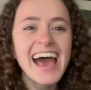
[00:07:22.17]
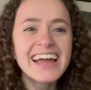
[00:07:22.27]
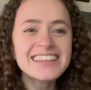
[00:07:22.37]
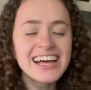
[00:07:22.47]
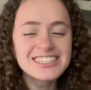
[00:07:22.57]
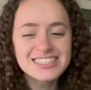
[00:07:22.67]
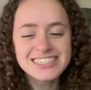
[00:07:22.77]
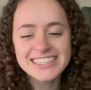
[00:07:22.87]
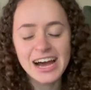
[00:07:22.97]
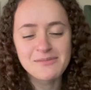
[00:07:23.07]
and that's
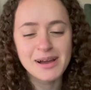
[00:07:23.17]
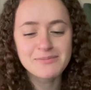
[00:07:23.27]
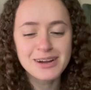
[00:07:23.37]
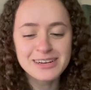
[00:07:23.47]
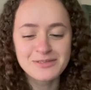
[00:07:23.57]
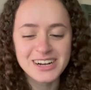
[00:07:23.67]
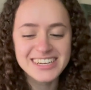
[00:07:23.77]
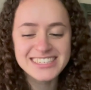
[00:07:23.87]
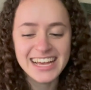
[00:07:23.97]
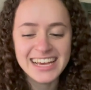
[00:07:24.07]
just how my brain
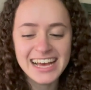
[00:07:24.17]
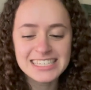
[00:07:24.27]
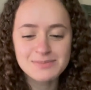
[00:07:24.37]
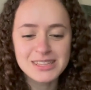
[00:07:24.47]
works, I guess.